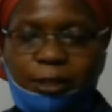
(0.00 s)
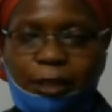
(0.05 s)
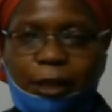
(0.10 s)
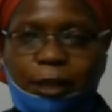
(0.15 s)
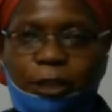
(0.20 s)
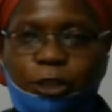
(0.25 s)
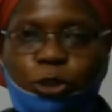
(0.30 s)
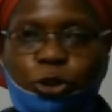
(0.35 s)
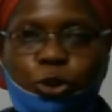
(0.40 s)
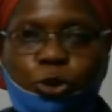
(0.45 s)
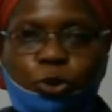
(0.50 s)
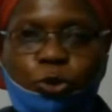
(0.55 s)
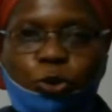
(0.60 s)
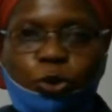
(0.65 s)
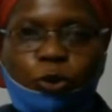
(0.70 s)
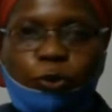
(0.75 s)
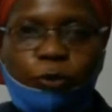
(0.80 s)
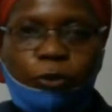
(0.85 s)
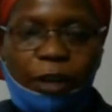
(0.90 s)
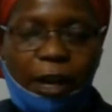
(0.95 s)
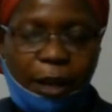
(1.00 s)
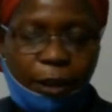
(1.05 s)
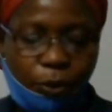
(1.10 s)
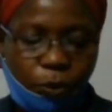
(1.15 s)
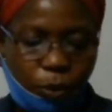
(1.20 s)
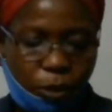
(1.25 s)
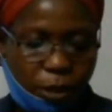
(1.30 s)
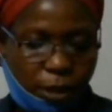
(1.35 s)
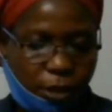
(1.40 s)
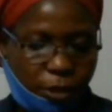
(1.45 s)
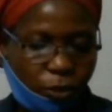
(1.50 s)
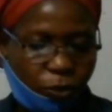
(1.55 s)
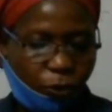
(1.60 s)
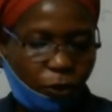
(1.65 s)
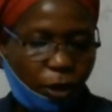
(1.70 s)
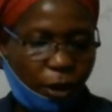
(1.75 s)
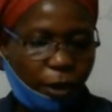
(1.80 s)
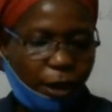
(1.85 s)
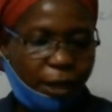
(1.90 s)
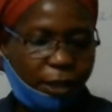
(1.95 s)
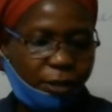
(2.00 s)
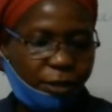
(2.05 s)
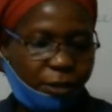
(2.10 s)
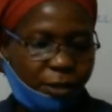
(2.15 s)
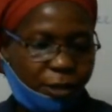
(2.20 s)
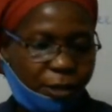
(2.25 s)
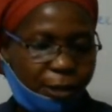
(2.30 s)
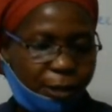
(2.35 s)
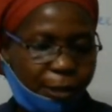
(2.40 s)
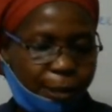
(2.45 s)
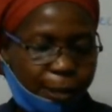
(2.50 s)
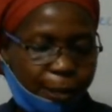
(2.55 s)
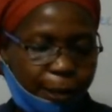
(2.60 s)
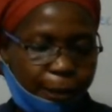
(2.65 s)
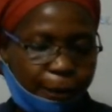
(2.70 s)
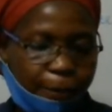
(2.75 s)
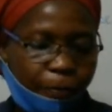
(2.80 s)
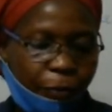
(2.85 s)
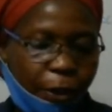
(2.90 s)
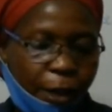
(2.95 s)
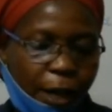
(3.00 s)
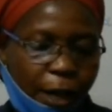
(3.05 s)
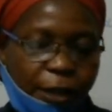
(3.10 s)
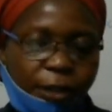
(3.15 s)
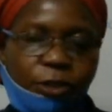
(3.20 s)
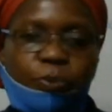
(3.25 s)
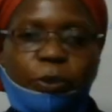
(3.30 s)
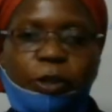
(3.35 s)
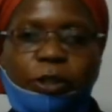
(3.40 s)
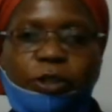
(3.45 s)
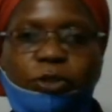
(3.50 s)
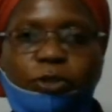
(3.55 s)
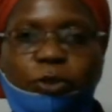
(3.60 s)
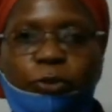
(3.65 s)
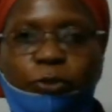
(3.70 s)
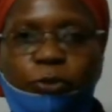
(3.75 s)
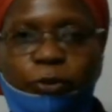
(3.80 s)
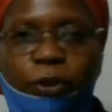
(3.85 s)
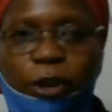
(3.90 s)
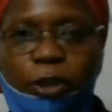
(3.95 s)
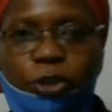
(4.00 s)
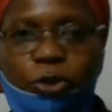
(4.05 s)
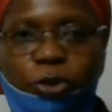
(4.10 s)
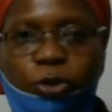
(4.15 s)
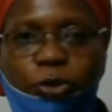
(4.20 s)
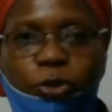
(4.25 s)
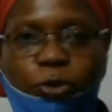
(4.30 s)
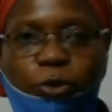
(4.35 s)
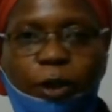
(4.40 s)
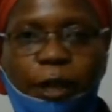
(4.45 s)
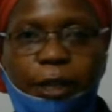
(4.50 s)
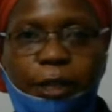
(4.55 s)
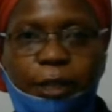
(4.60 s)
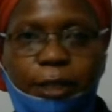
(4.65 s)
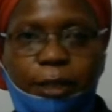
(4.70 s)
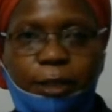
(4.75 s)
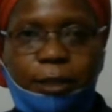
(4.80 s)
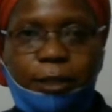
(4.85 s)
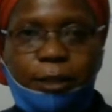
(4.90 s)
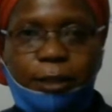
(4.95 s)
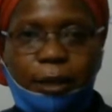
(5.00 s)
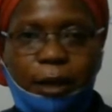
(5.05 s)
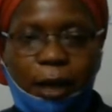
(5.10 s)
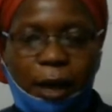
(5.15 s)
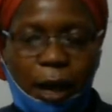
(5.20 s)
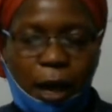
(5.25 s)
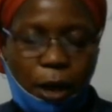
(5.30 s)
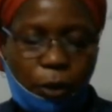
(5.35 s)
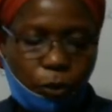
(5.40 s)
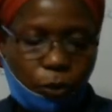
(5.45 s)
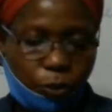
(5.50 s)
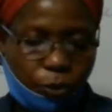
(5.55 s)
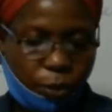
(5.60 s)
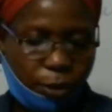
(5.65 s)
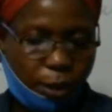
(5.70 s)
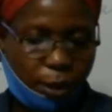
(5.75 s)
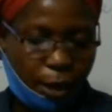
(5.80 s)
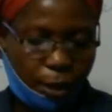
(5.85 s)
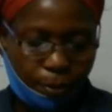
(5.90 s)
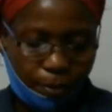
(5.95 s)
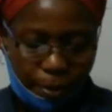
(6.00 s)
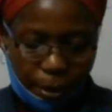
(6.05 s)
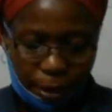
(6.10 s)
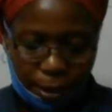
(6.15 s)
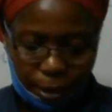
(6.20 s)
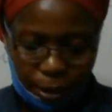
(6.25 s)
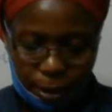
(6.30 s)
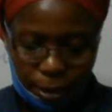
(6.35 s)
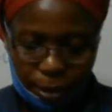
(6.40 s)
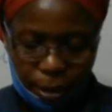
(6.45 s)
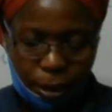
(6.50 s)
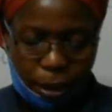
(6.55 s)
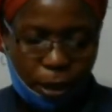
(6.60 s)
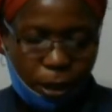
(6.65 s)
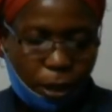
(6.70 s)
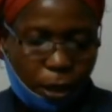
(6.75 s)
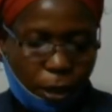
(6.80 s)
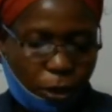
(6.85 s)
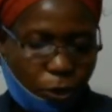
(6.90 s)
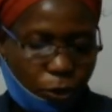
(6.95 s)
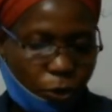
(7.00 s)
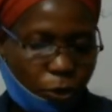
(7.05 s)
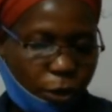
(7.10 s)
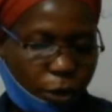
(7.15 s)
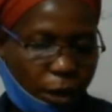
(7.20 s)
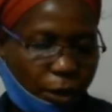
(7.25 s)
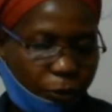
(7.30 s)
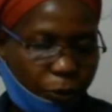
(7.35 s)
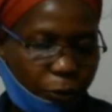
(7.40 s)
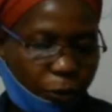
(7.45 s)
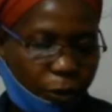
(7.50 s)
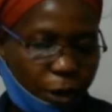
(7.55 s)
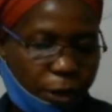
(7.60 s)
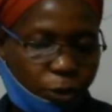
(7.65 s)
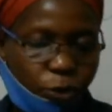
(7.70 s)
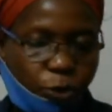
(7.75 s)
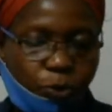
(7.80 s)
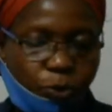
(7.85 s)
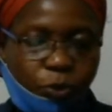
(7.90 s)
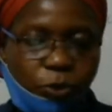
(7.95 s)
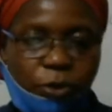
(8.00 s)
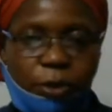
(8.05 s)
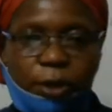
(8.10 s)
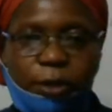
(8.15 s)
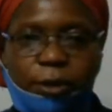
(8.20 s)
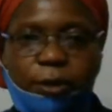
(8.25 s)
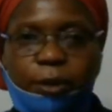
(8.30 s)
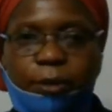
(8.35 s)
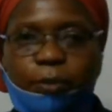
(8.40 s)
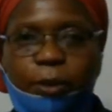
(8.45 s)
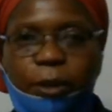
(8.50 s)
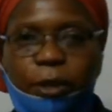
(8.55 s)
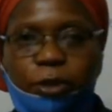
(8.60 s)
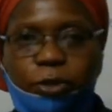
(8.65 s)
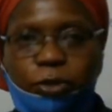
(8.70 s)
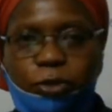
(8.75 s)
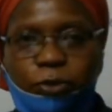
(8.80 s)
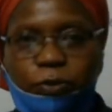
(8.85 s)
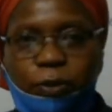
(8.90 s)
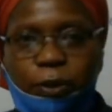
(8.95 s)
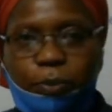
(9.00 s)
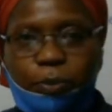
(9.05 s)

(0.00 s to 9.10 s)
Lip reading: the issue of language as far as these aspects of functional writing are concerned, but in order for us to present the best of the